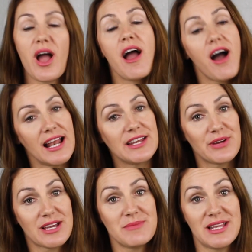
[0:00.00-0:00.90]
I highly
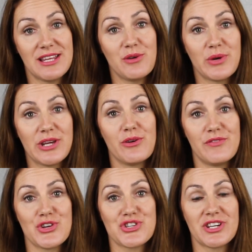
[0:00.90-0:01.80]
recommend the audio
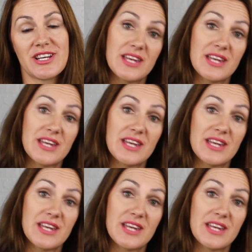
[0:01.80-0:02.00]
version.